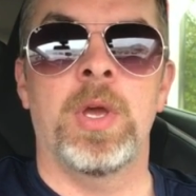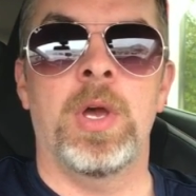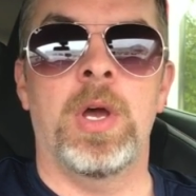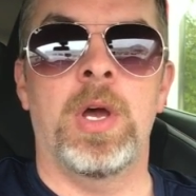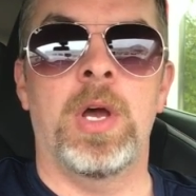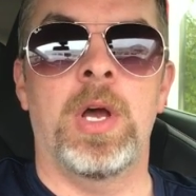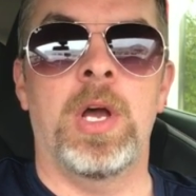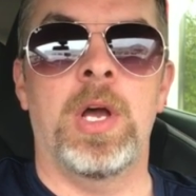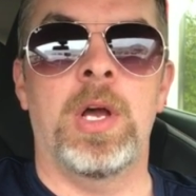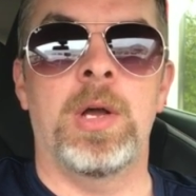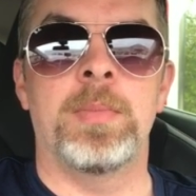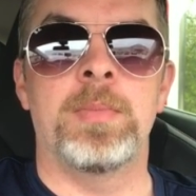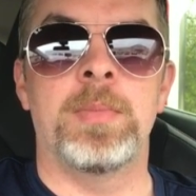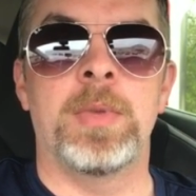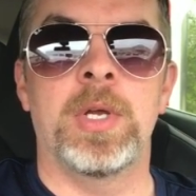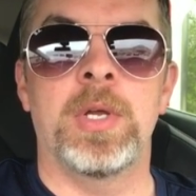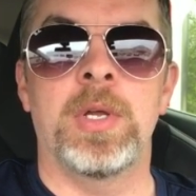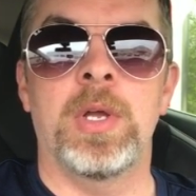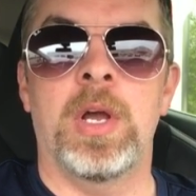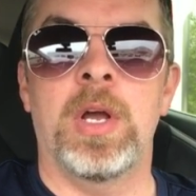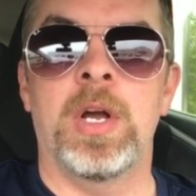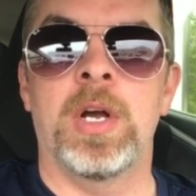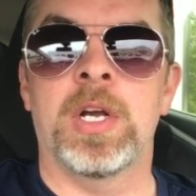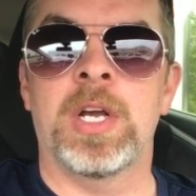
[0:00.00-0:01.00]
um,
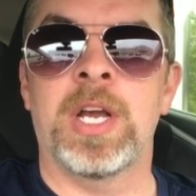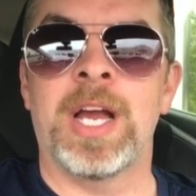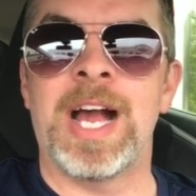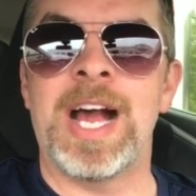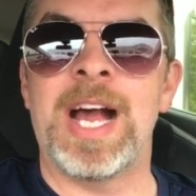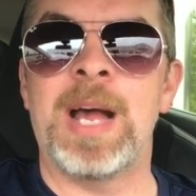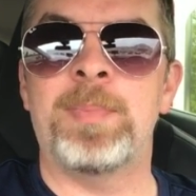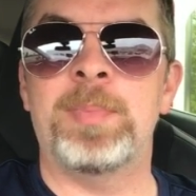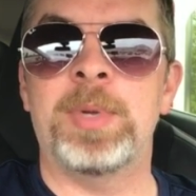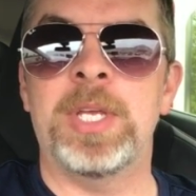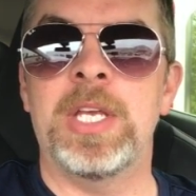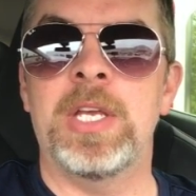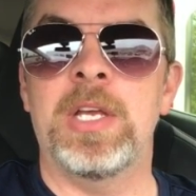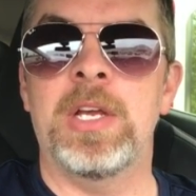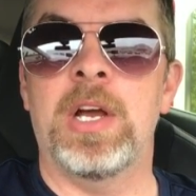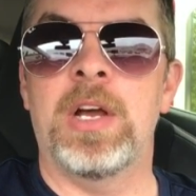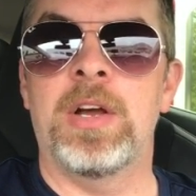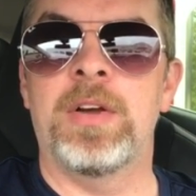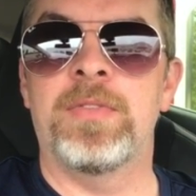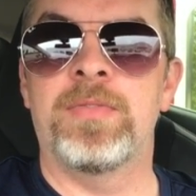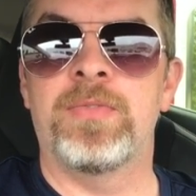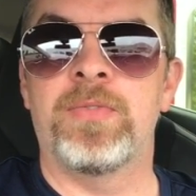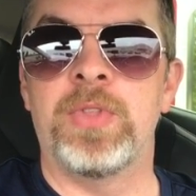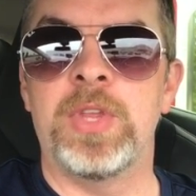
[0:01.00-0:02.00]
a copy
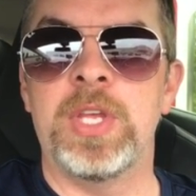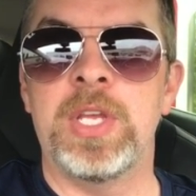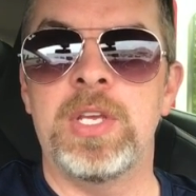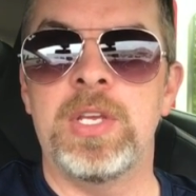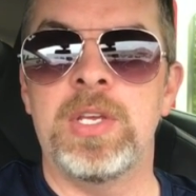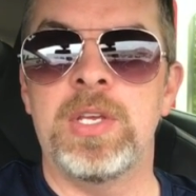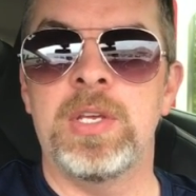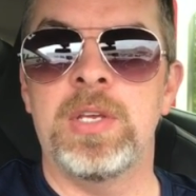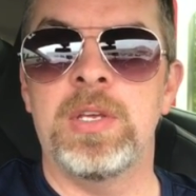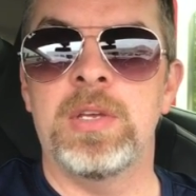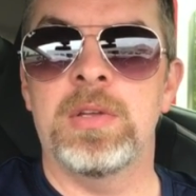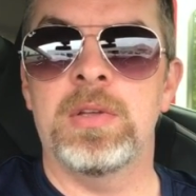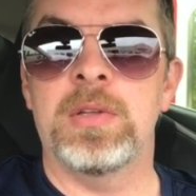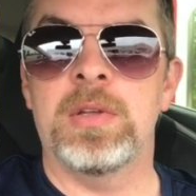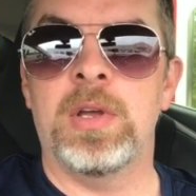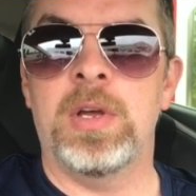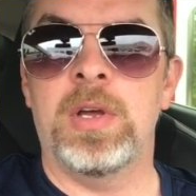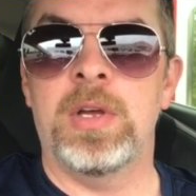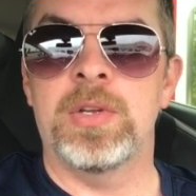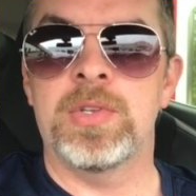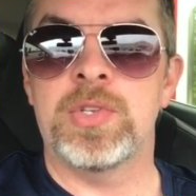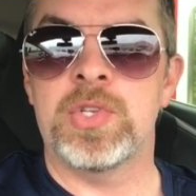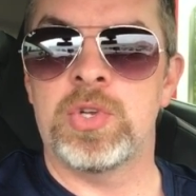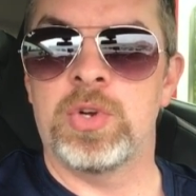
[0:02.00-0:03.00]
of the
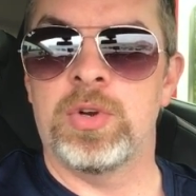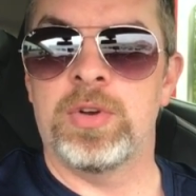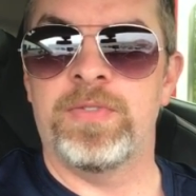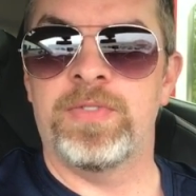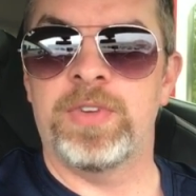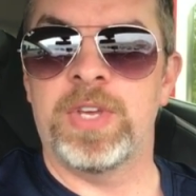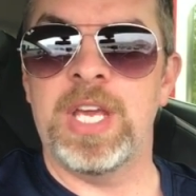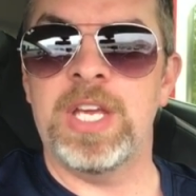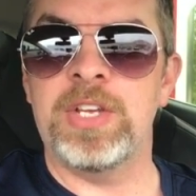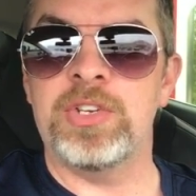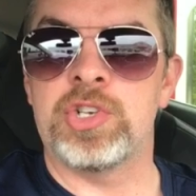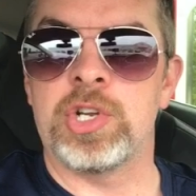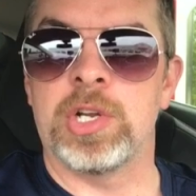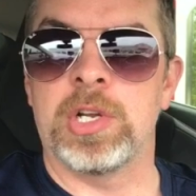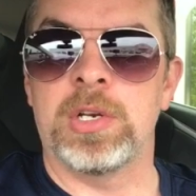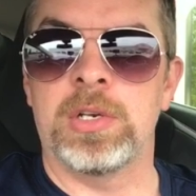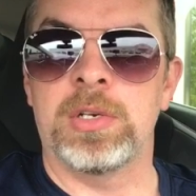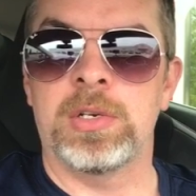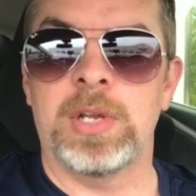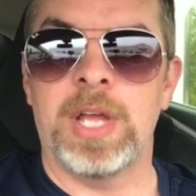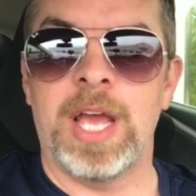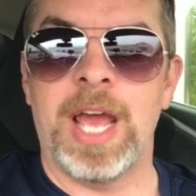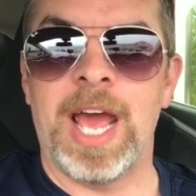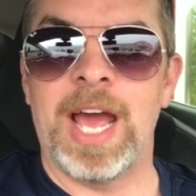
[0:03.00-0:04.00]
uh,
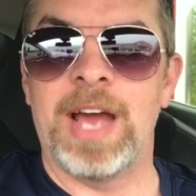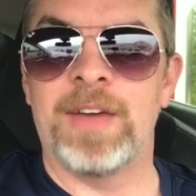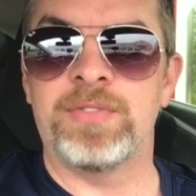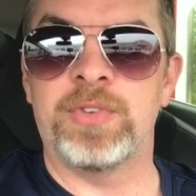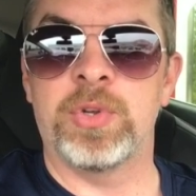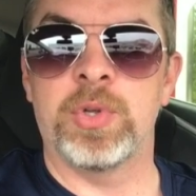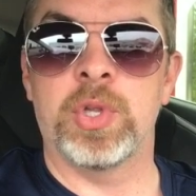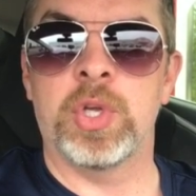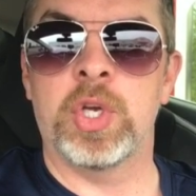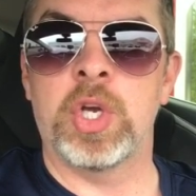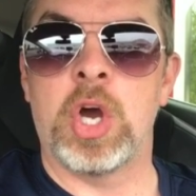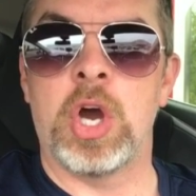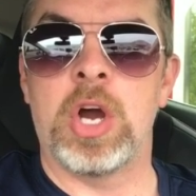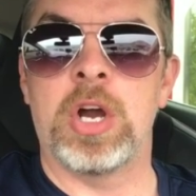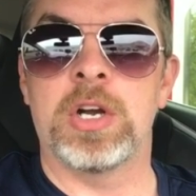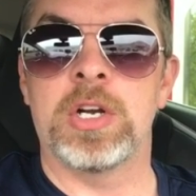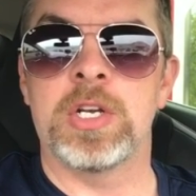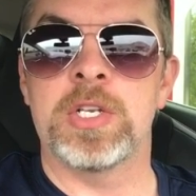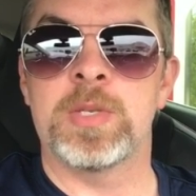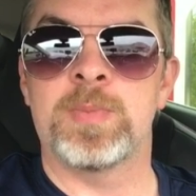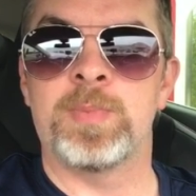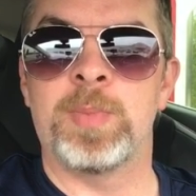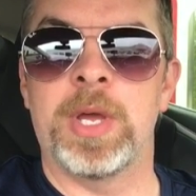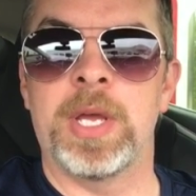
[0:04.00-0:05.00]
certification after the
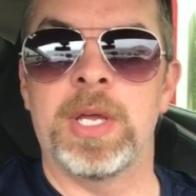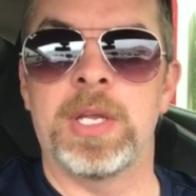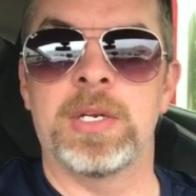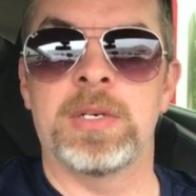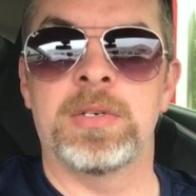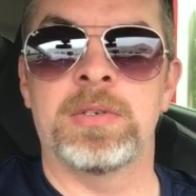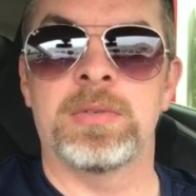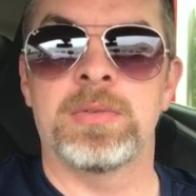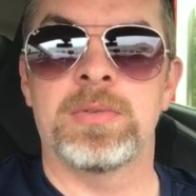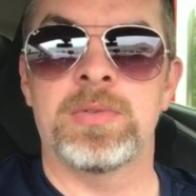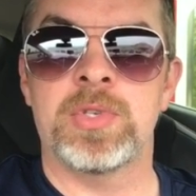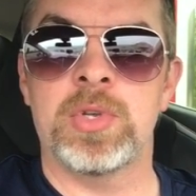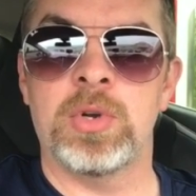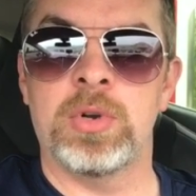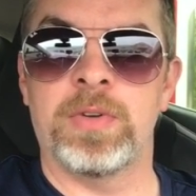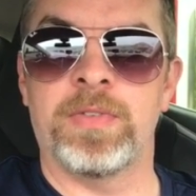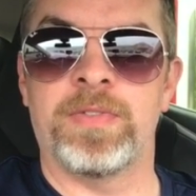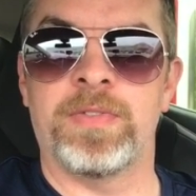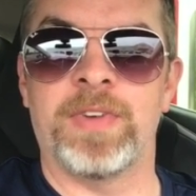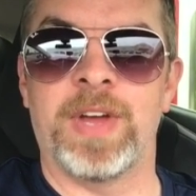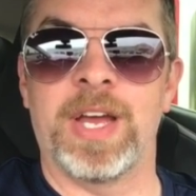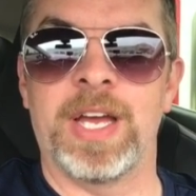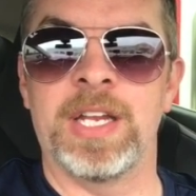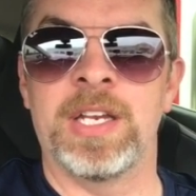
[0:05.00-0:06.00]
car has been
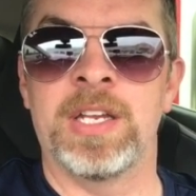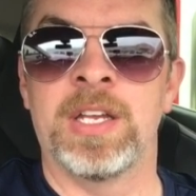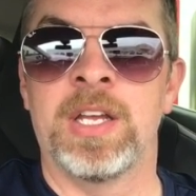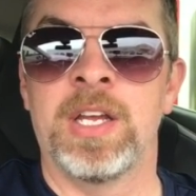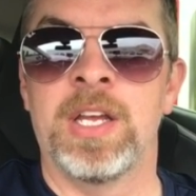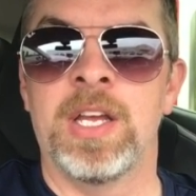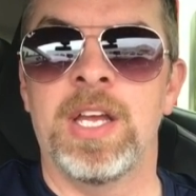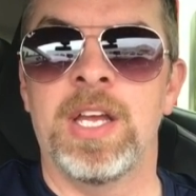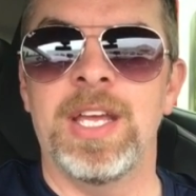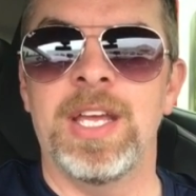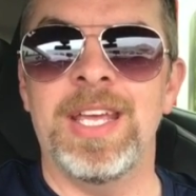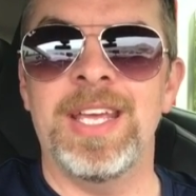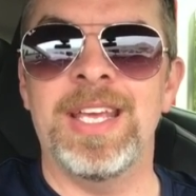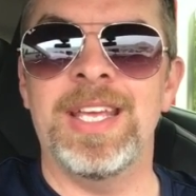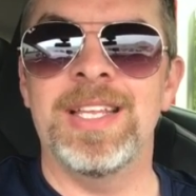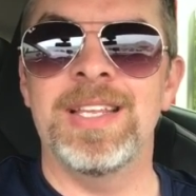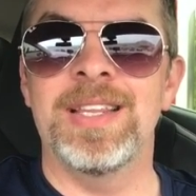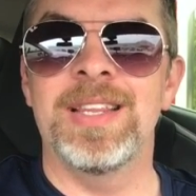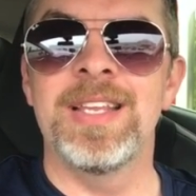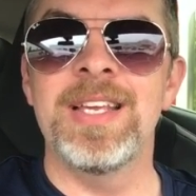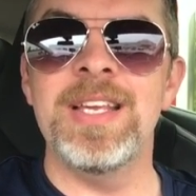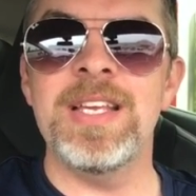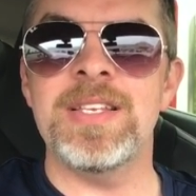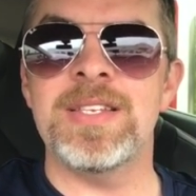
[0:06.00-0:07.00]
certified at
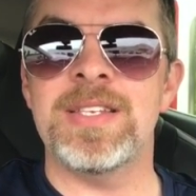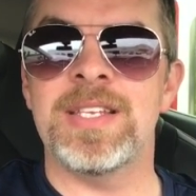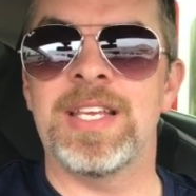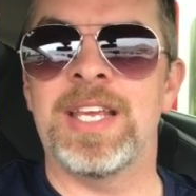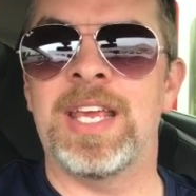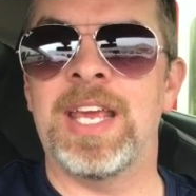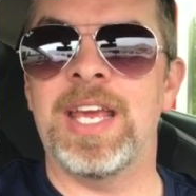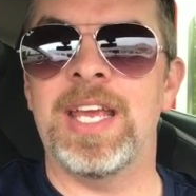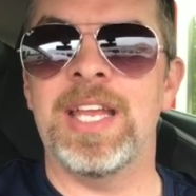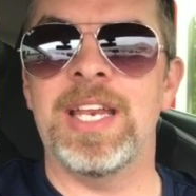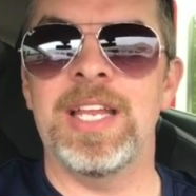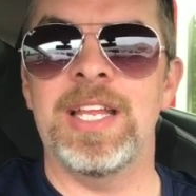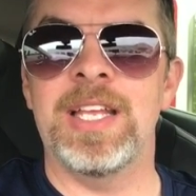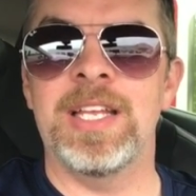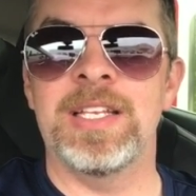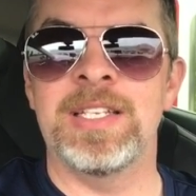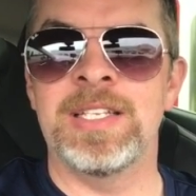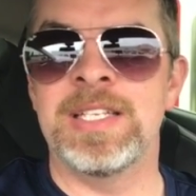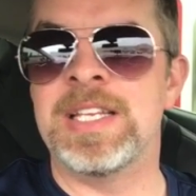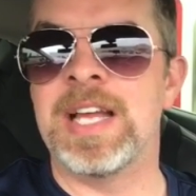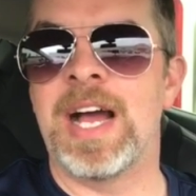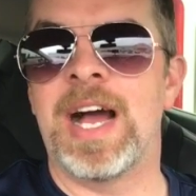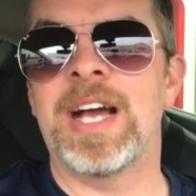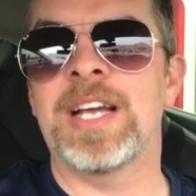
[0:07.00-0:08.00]
least get
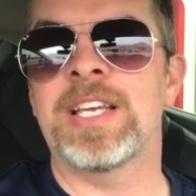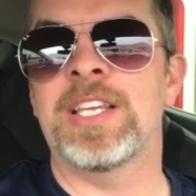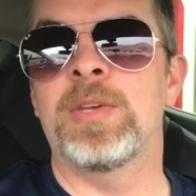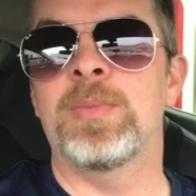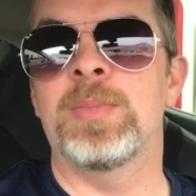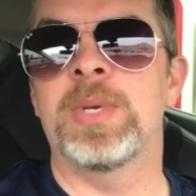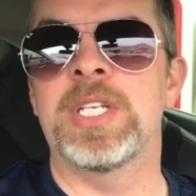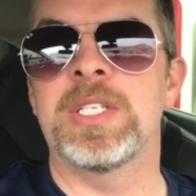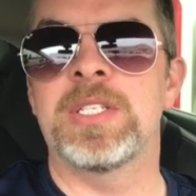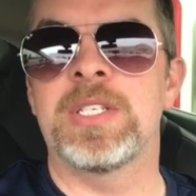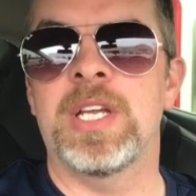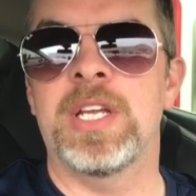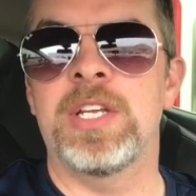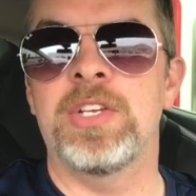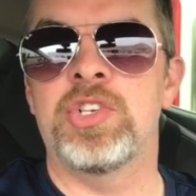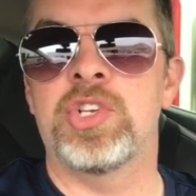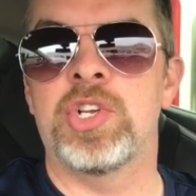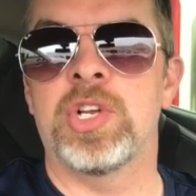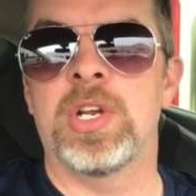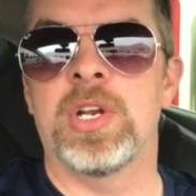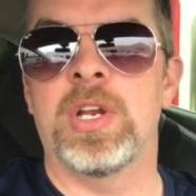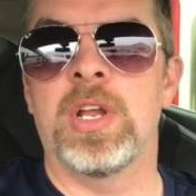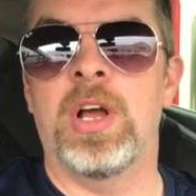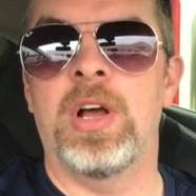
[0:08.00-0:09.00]

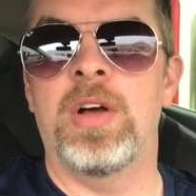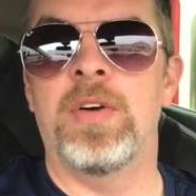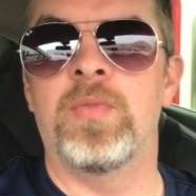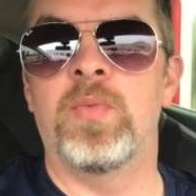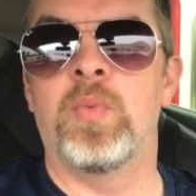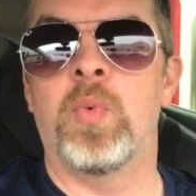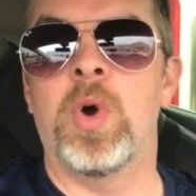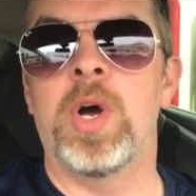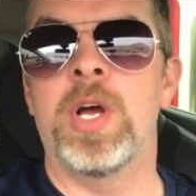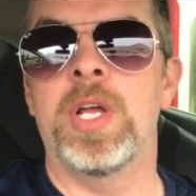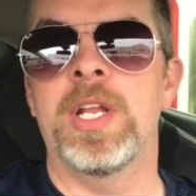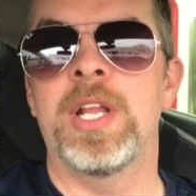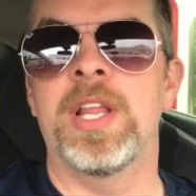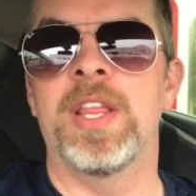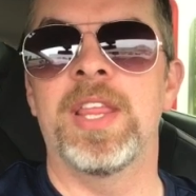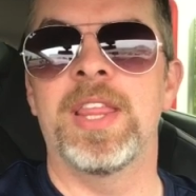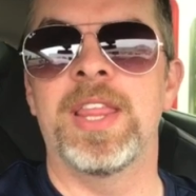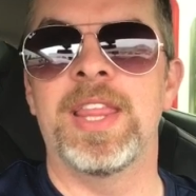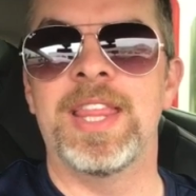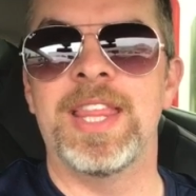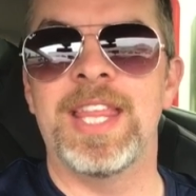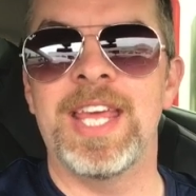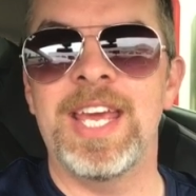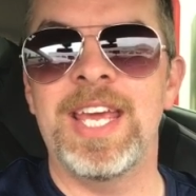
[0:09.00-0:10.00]
documentation of what
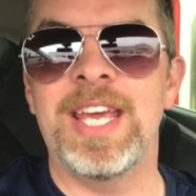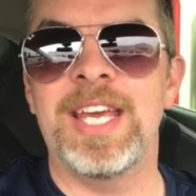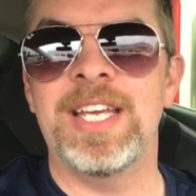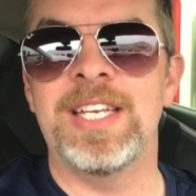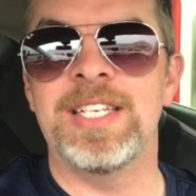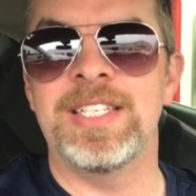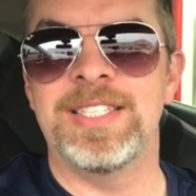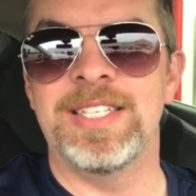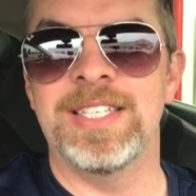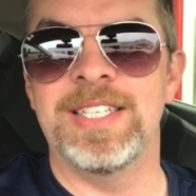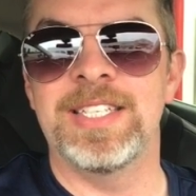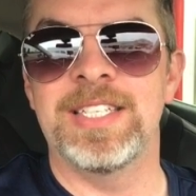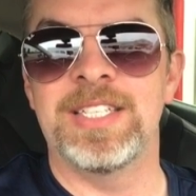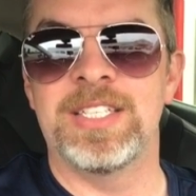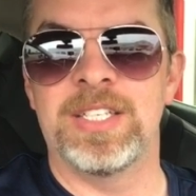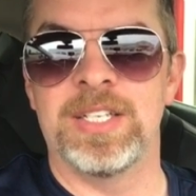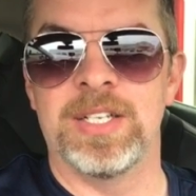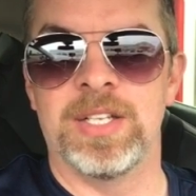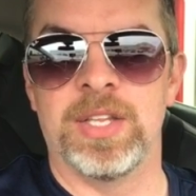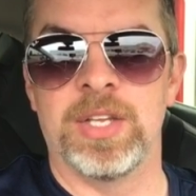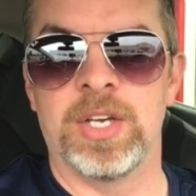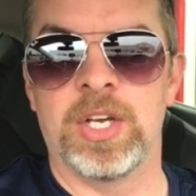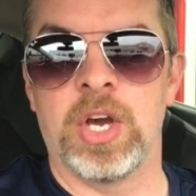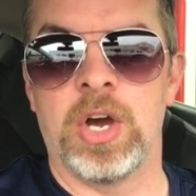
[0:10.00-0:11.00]
they did
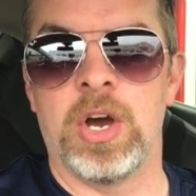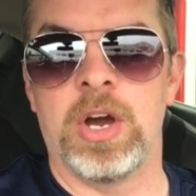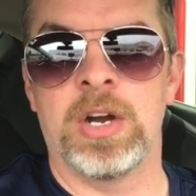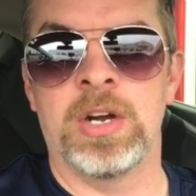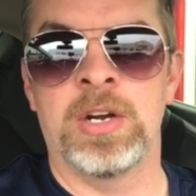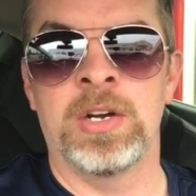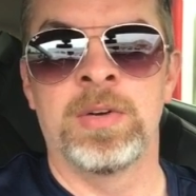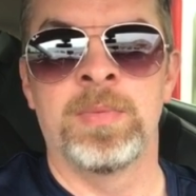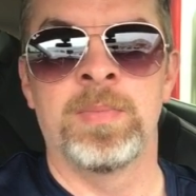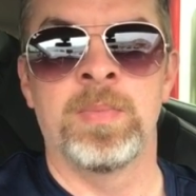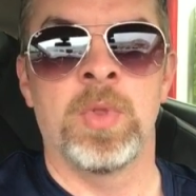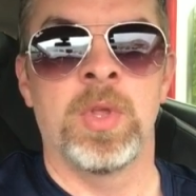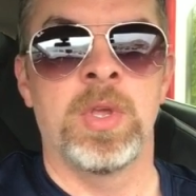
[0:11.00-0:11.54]
to the car.